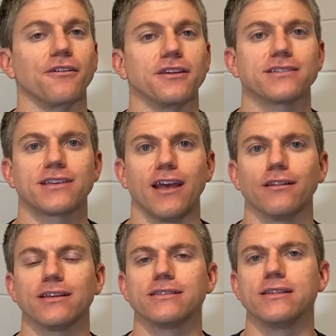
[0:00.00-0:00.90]
The scale
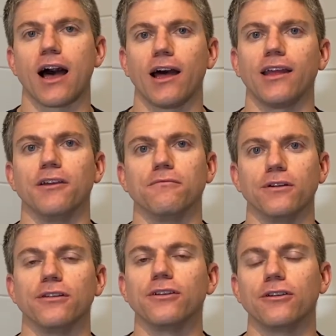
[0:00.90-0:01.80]
is not a
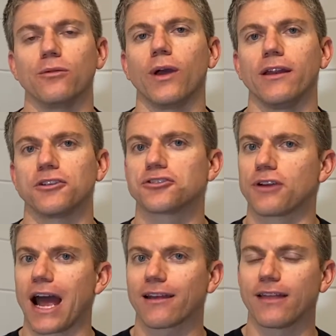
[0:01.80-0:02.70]
really good way to
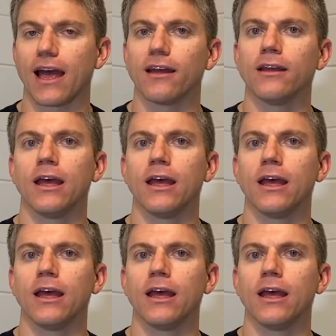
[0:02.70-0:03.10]
track that,